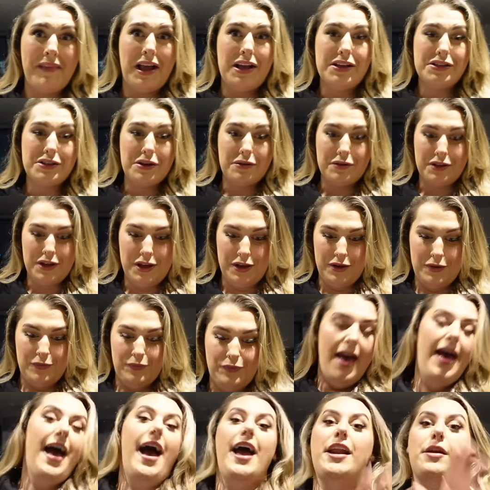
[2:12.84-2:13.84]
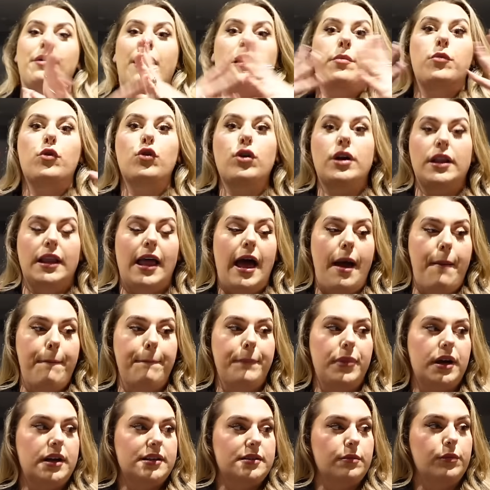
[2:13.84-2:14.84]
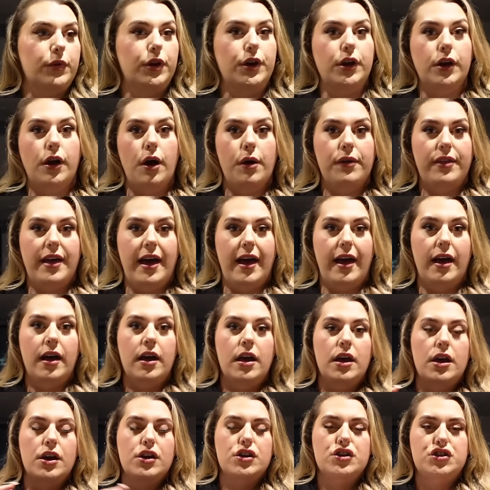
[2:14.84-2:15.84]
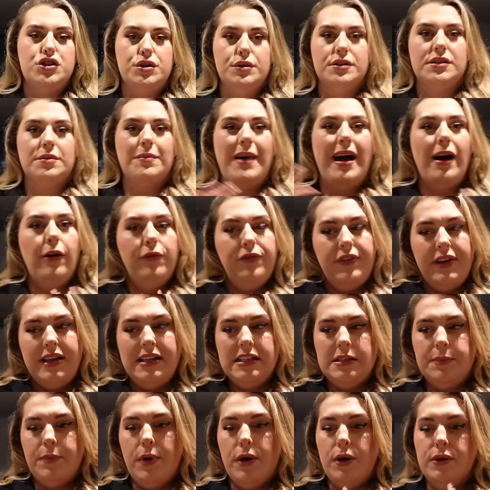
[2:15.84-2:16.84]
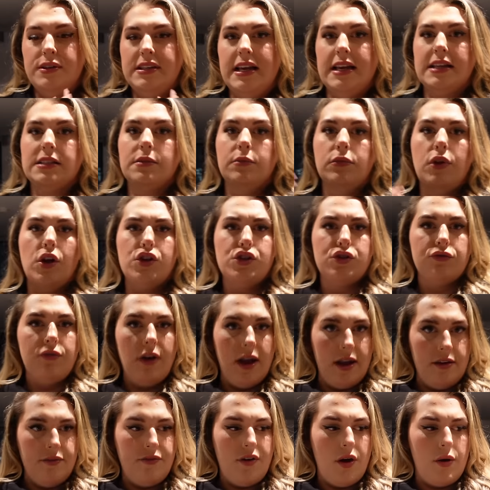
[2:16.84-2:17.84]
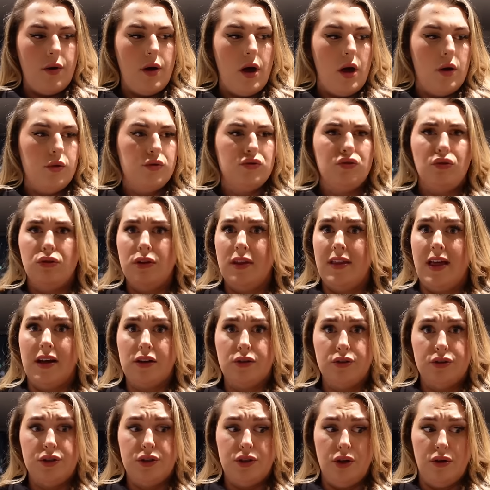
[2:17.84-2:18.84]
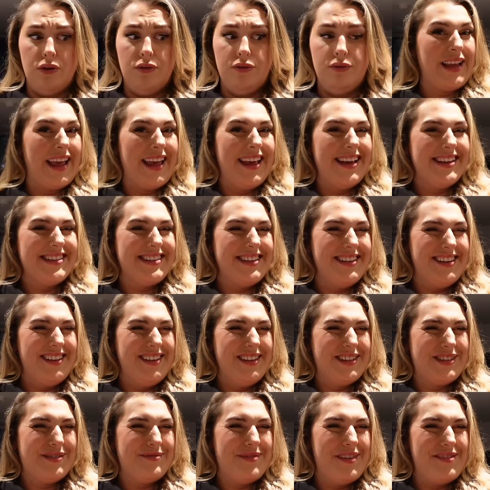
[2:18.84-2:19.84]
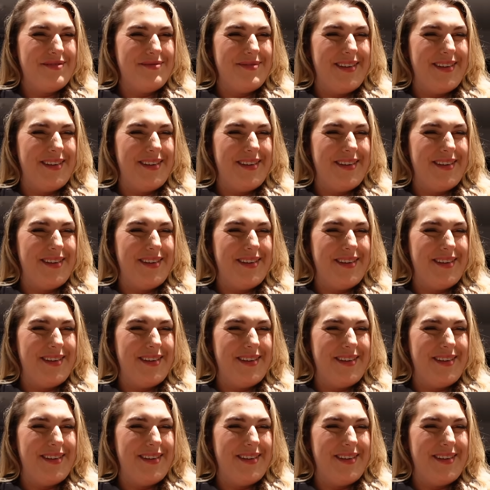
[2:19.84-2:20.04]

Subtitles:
So cute. Anyway, I'm all glam because I'm going to go there, shoot some outfit inspo, take some lingerie photos, all of that good stuff. So you're going to come with